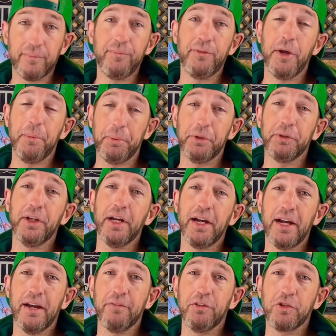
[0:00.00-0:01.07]
Typically,
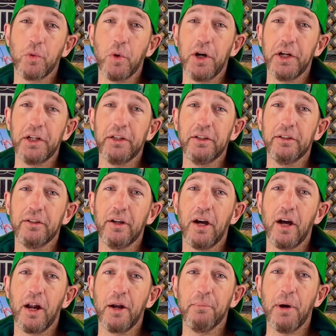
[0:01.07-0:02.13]
I have a 20
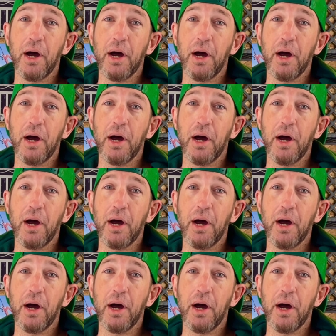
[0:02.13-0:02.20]
on